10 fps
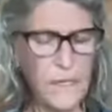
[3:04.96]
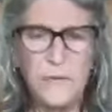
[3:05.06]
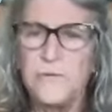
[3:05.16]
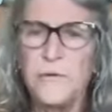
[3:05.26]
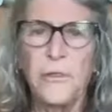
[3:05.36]

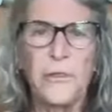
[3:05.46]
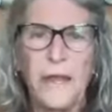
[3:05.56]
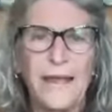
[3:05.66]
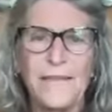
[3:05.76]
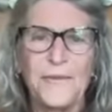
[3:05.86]
it's a
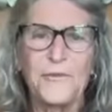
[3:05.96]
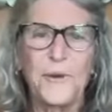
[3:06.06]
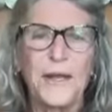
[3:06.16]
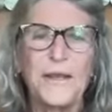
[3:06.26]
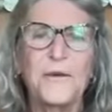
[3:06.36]
thing that's
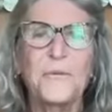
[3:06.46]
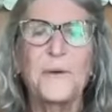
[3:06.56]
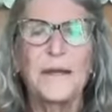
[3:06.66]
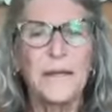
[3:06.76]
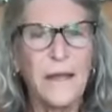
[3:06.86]
right here,
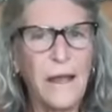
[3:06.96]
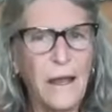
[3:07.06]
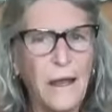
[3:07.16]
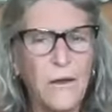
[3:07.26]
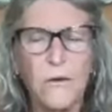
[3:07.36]
right
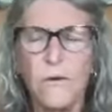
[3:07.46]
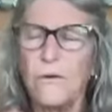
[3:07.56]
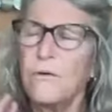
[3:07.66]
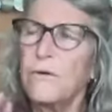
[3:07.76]
now.